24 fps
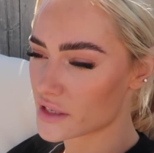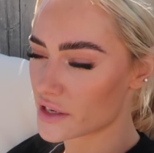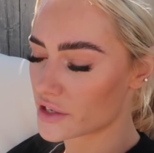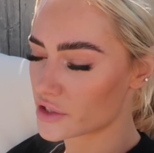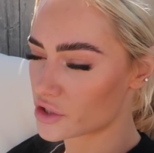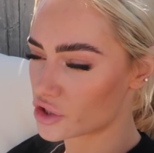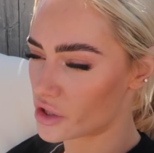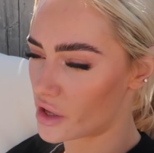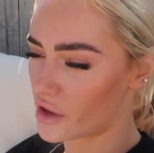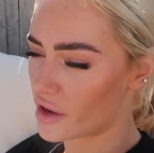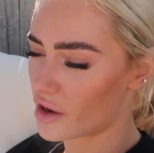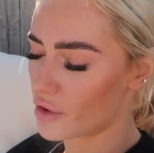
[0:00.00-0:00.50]
In
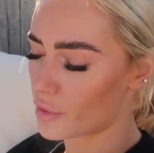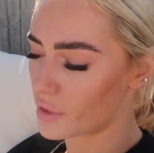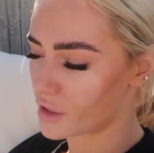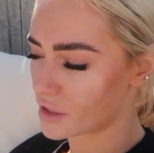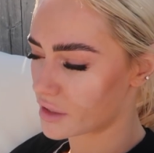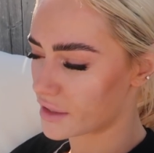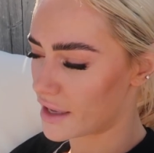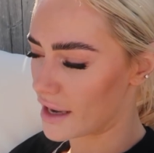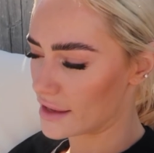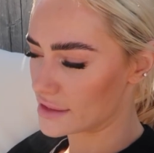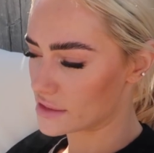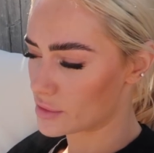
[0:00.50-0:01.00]
Australia, we're
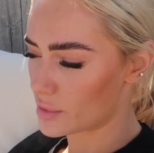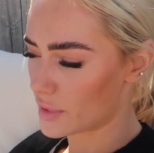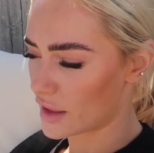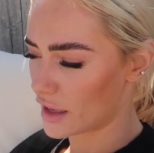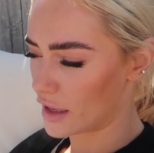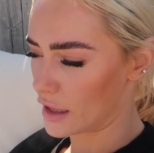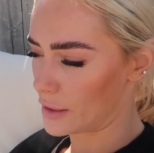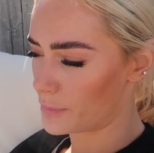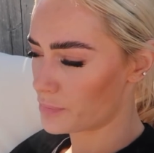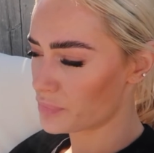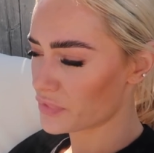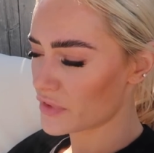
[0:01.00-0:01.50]
allowed to
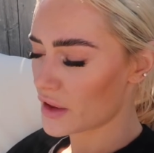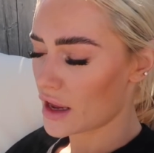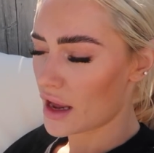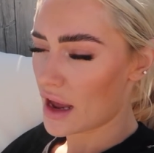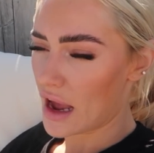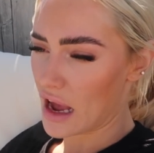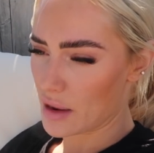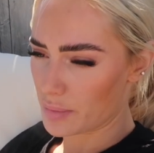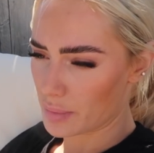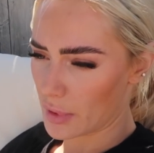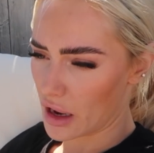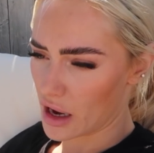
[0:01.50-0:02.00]
be
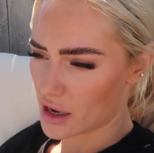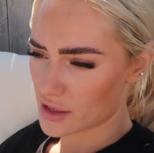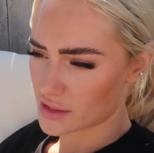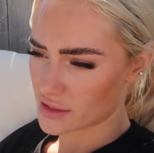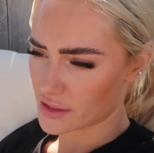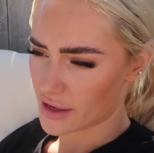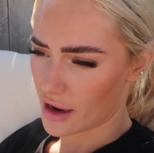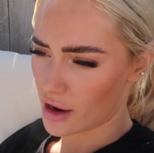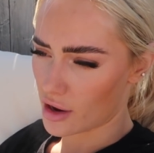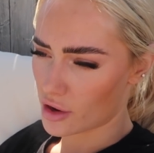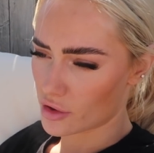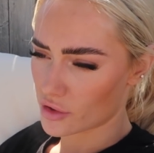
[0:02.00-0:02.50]
at bars
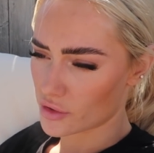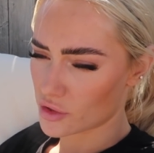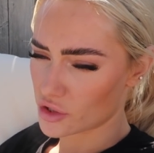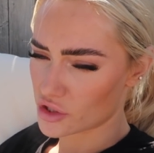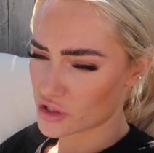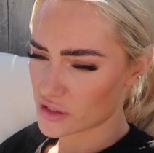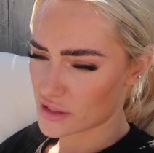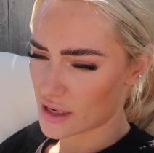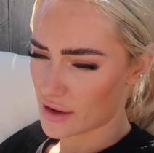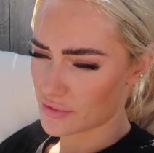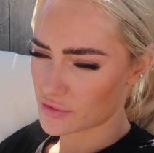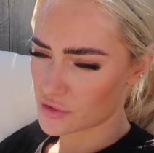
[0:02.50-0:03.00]
now. You
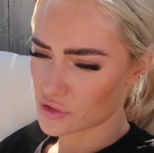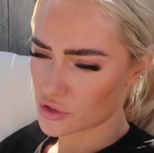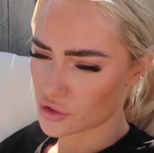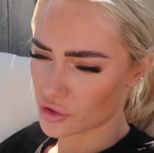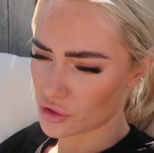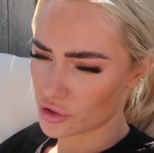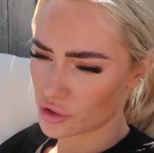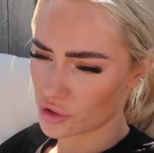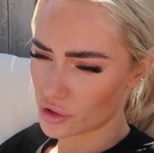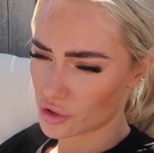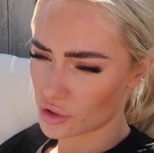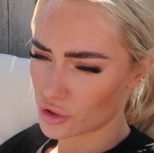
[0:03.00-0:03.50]
just have
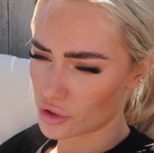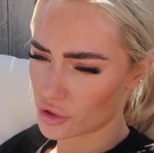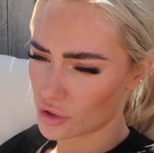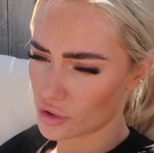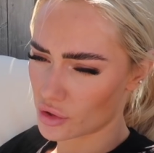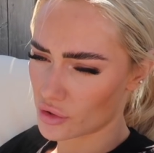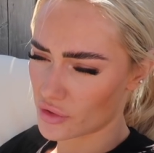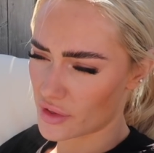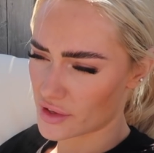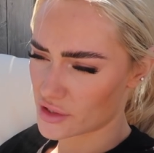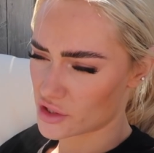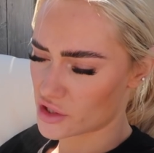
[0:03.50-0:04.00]

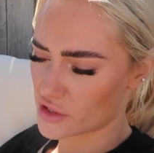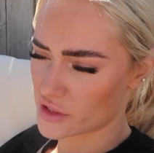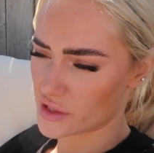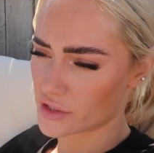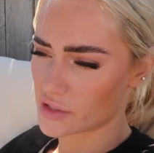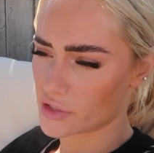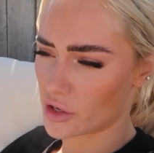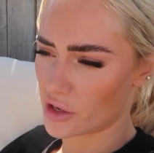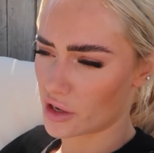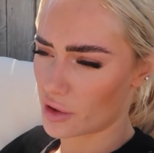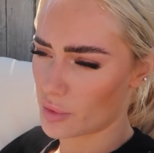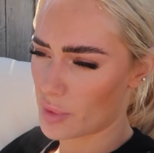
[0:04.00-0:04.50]
to, there's just a
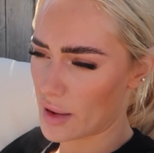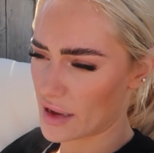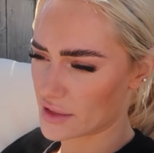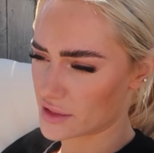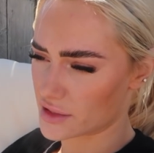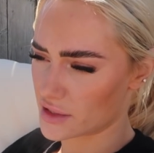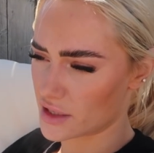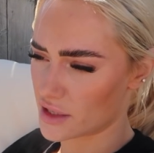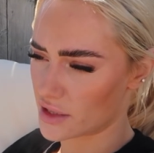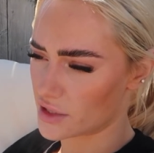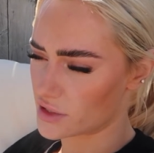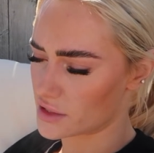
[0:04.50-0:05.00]
certain
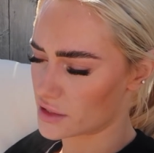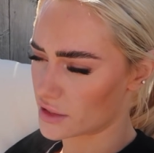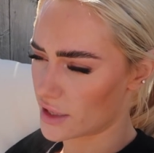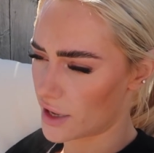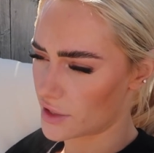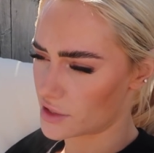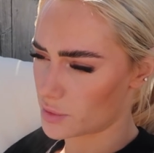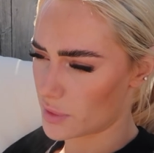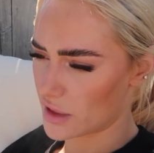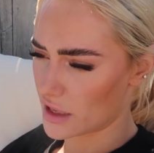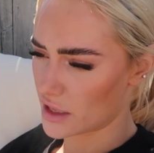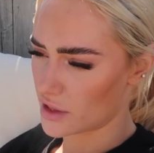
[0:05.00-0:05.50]
capacity that's
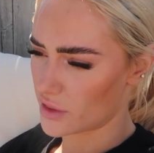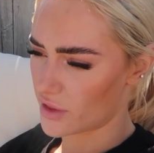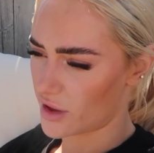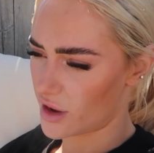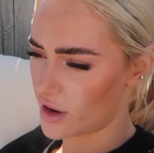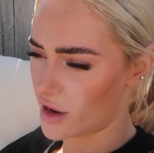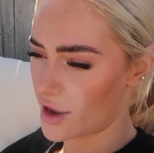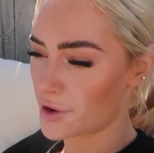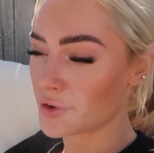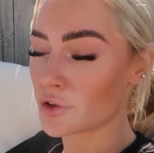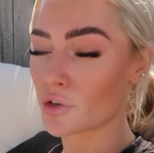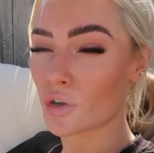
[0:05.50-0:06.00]
allowed to be in
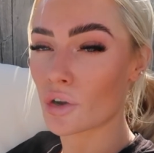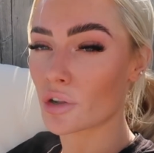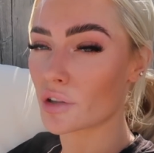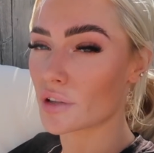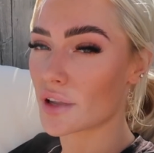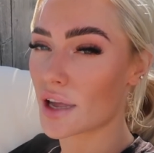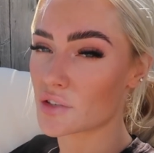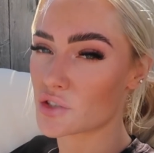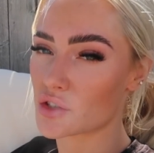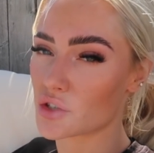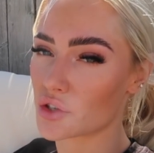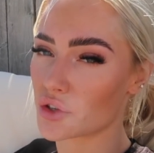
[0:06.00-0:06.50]
there and you're not
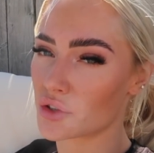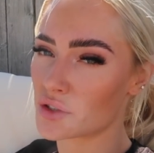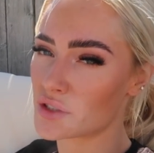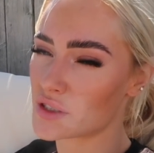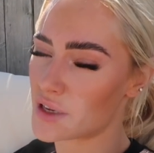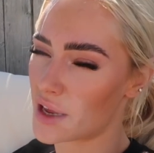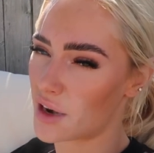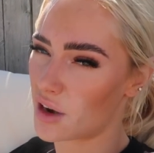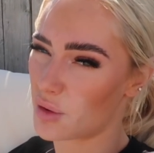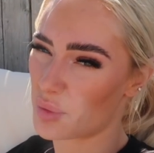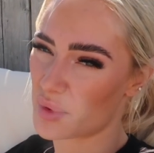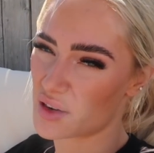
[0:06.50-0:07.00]
allowed to
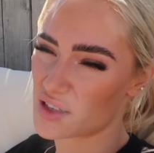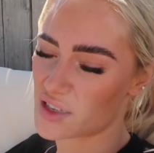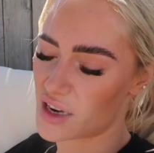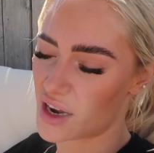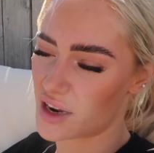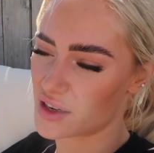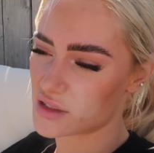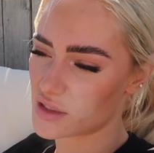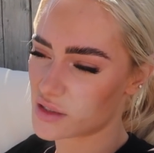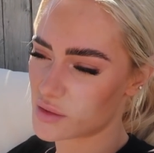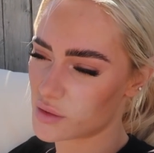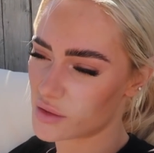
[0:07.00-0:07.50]
stand up and
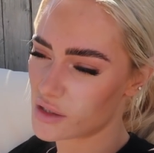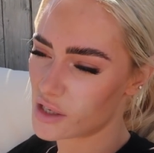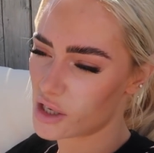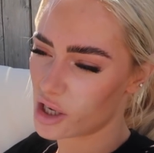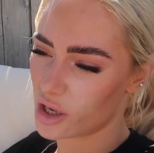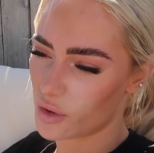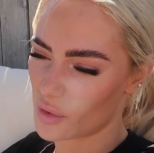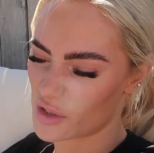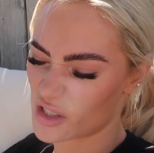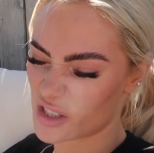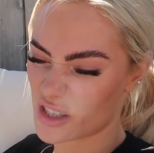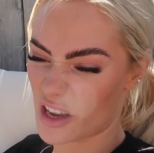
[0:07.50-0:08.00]
dance,
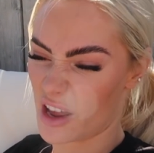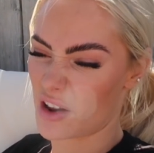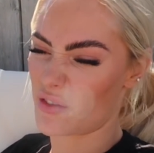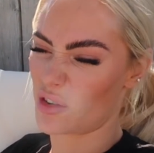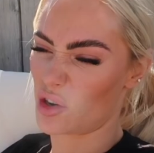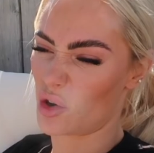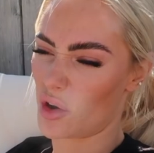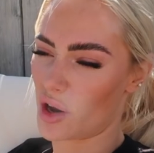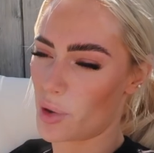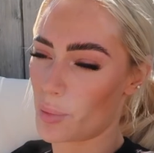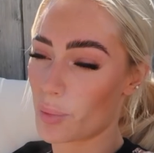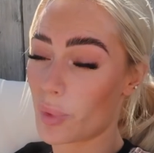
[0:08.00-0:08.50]
which is kind of
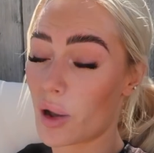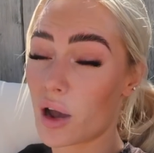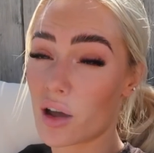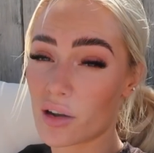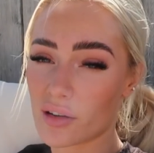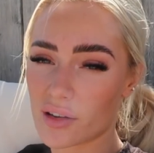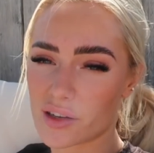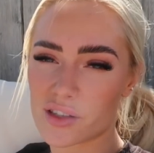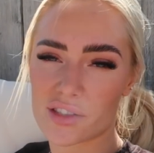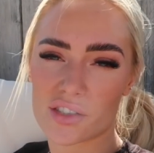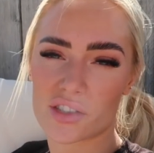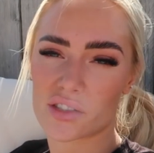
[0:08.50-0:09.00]
annoying,
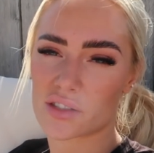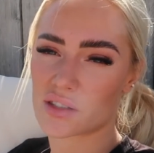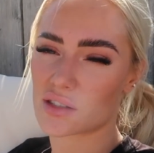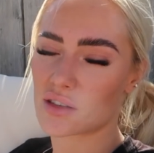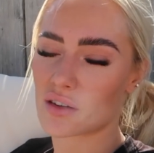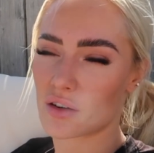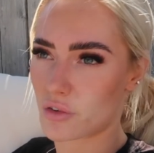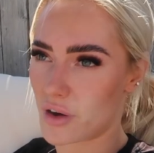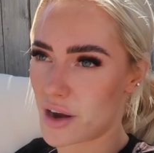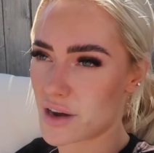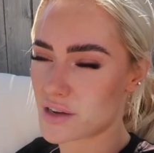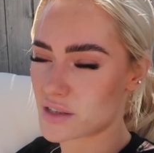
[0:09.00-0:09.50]
but it's just
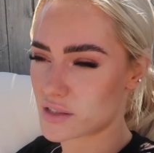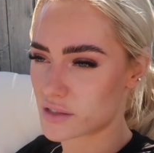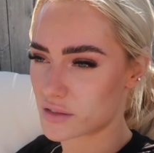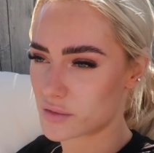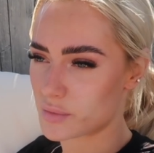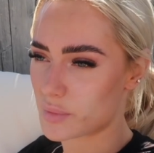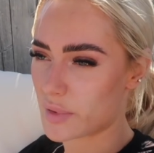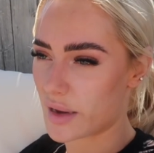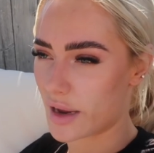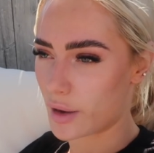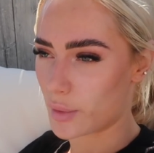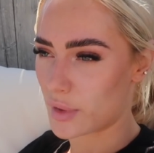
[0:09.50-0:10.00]
great to
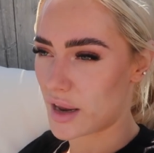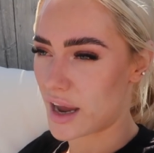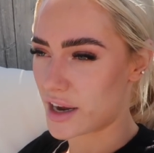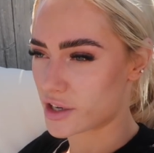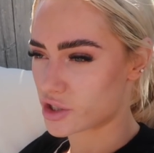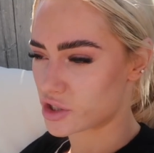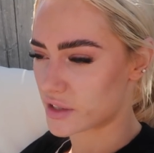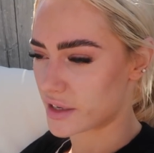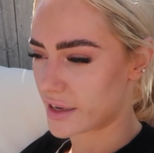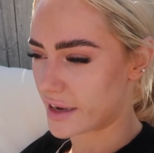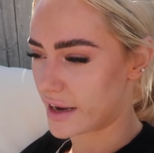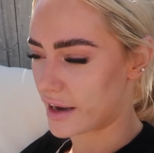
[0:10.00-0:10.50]
be able to
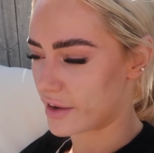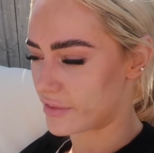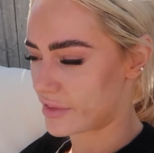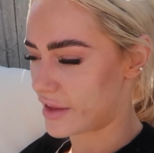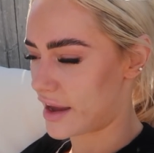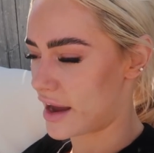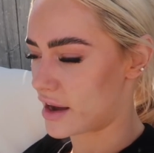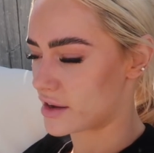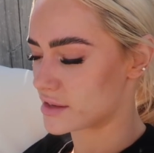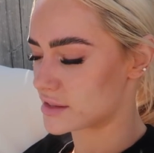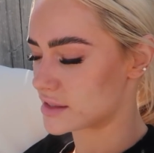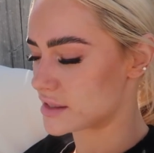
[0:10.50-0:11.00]
actually get out of the
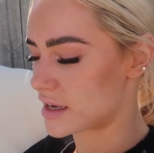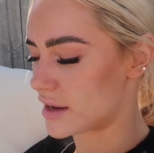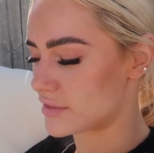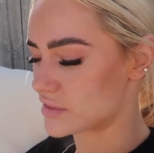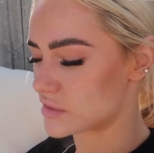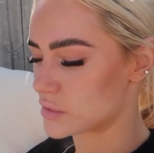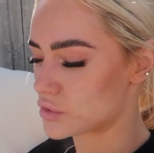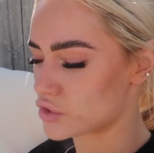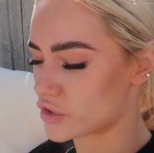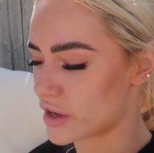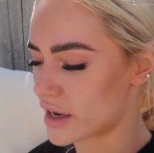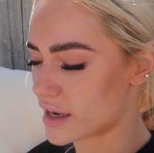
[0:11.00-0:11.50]
house and have
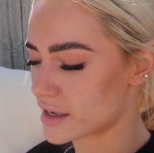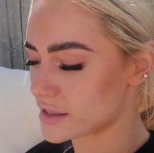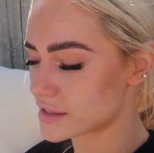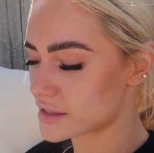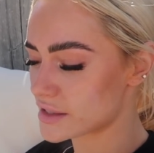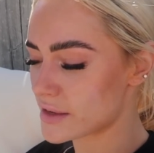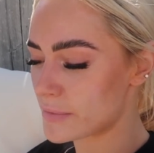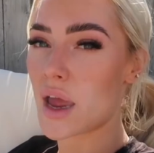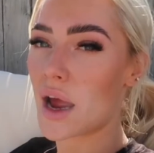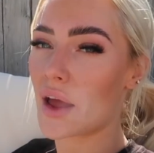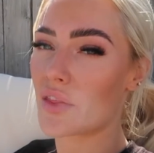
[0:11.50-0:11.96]
some drinks.